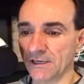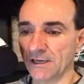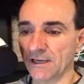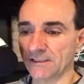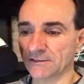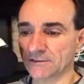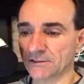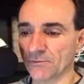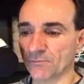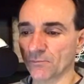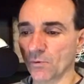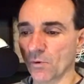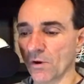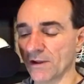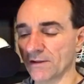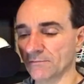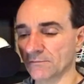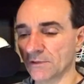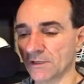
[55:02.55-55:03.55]
At some
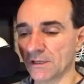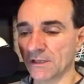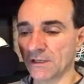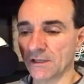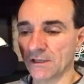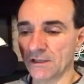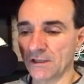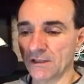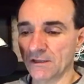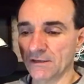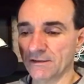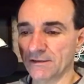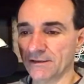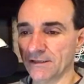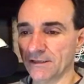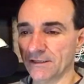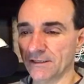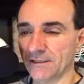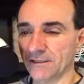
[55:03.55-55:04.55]
point,
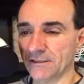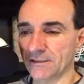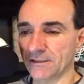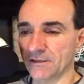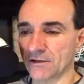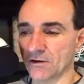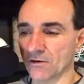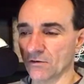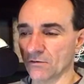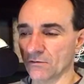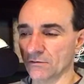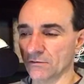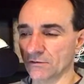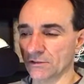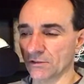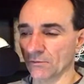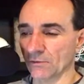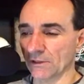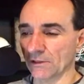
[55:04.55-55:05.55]
you know,
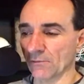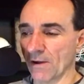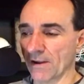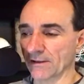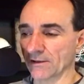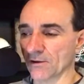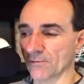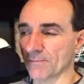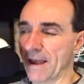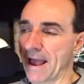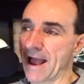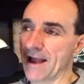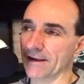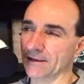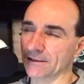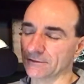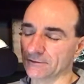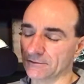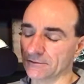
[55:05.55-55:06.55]
do you really want to come back
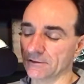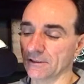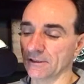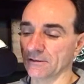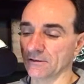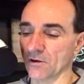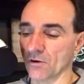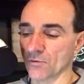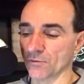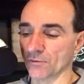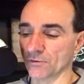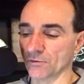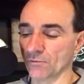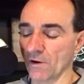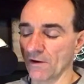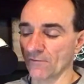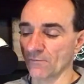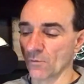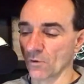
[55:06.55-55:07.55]
and go through
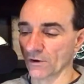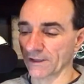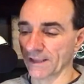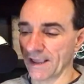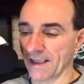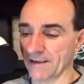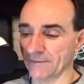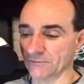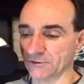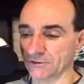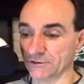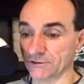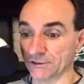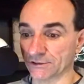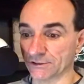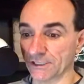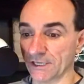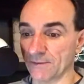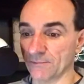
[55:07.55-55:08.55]
12 more games
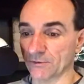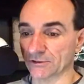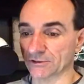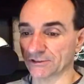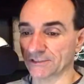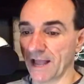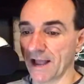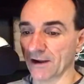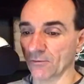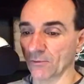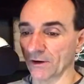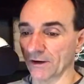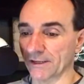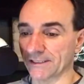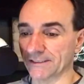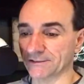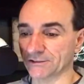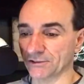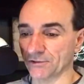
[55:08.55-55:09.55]
just to keep your
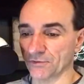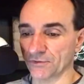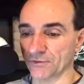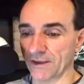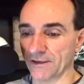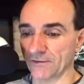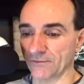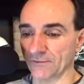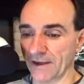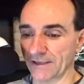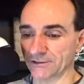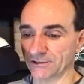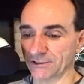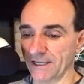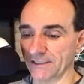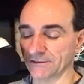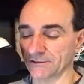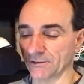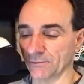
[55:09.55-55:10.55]
stock where it is? Do you think you've got
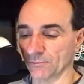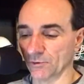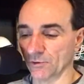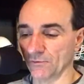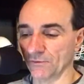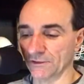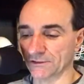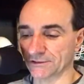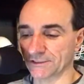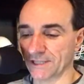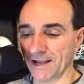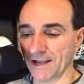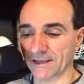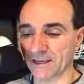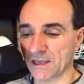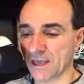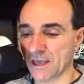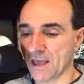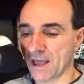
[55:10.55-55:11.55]
a chance to improve your
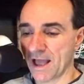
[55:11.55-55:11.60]
stock?